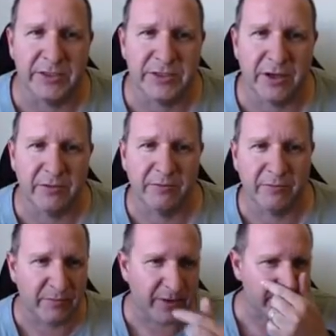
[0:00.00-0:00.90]
So
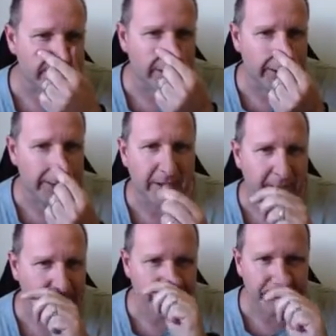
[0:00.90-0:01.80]
that's loading
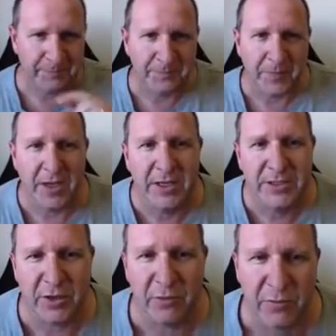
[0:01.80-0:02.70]
now.
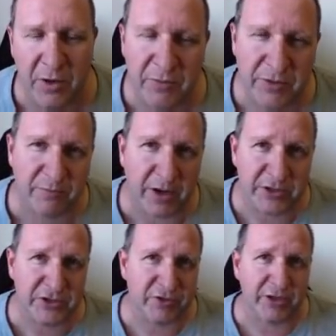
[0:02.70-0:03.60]
So now with the
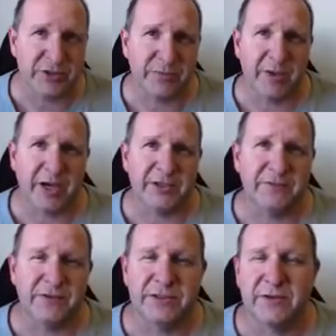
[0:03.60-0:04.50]
registration page
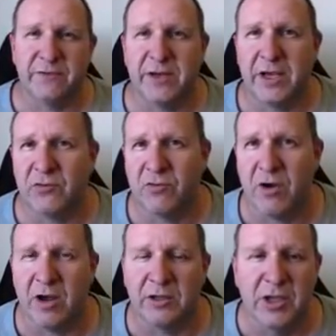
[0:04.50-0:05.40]
for the 7-day
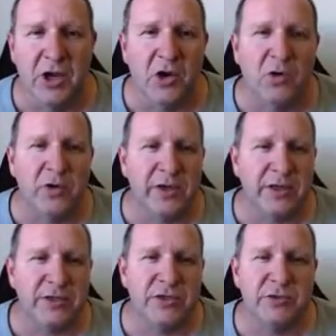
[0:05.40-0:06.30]
trial, all you
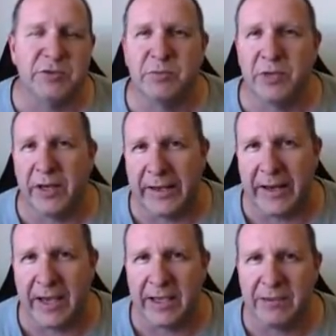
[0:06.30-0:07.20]
need to do is put your
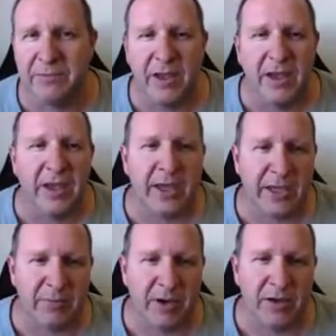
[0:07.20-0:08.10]
name,
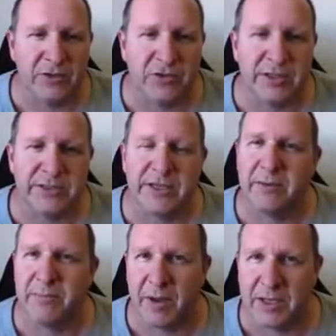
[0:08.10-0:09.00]
email address
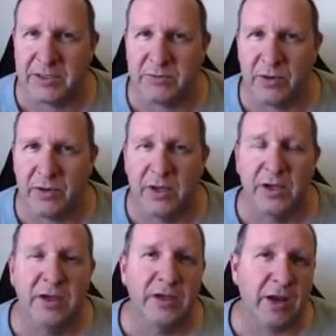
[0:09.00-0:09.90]
and password.
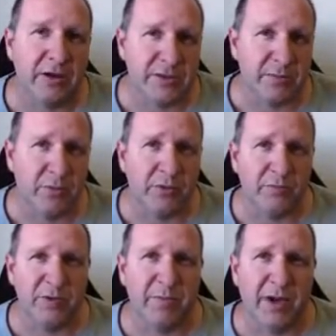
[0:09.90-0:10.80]
Now it's important
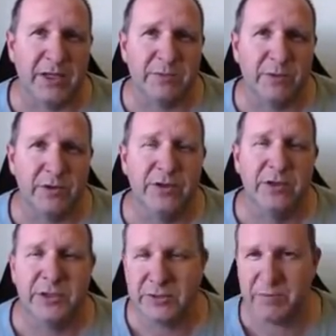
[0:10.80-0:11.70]
with the password,
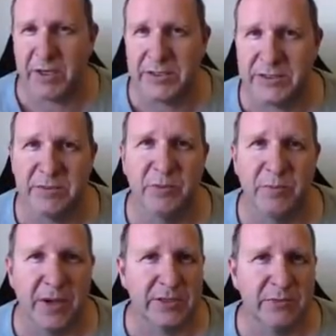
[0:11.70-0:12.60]
just make it a simple
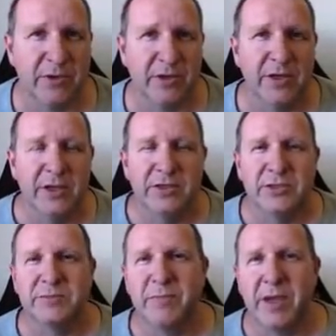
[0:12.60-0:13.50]
password.
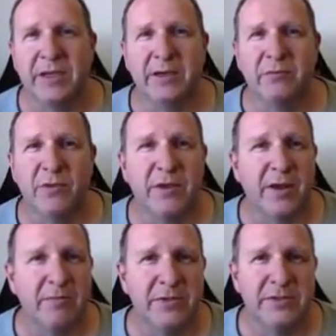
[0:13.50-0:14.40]
Just make it with
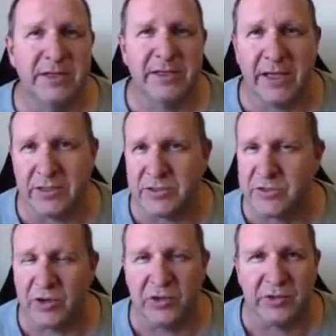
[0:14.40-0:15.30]
numbers and letters.
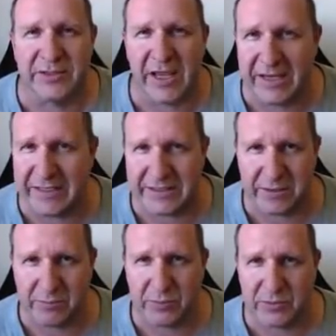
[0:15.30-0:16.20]
Don't use any
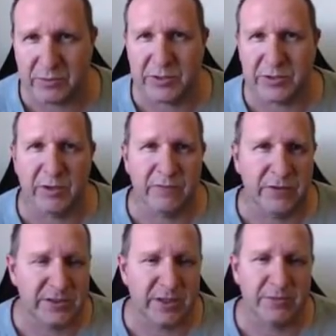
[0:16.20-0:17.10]
symbols whatsoever,
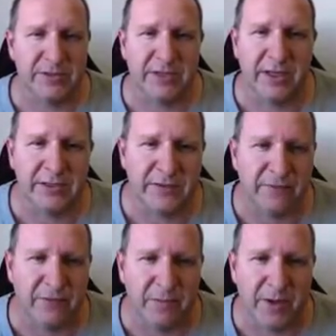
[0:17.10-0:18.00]
just numbers and letters
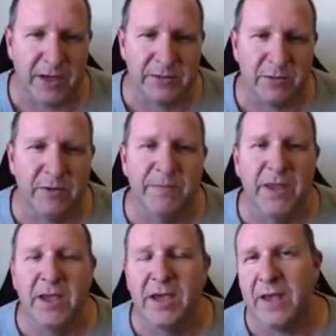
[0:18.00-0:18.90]
for the password.
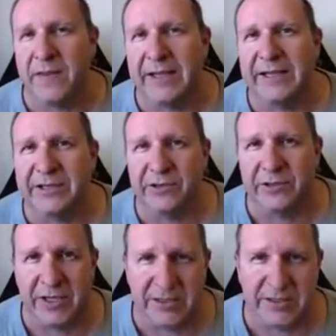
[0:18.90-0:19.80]
And then click
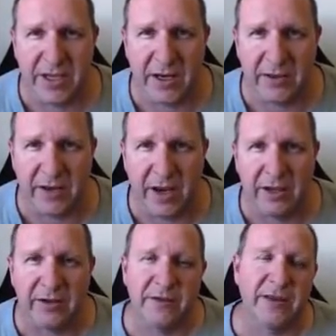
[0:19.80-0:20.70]
on get started
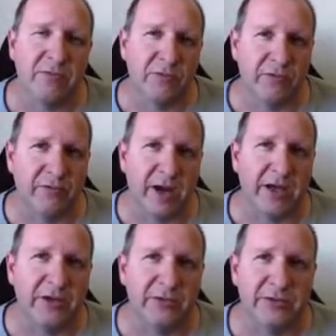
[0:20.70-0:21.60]
now and that will
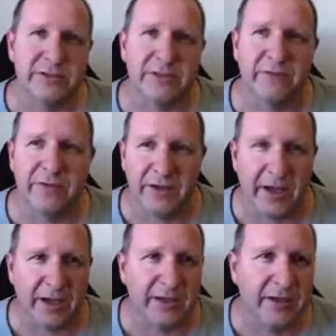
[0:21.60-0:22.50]
create your
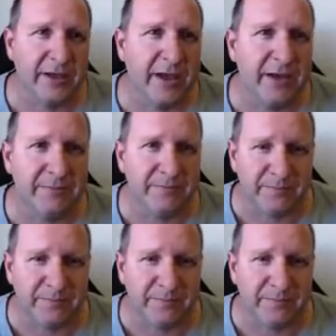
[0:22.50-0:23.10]
7-day account.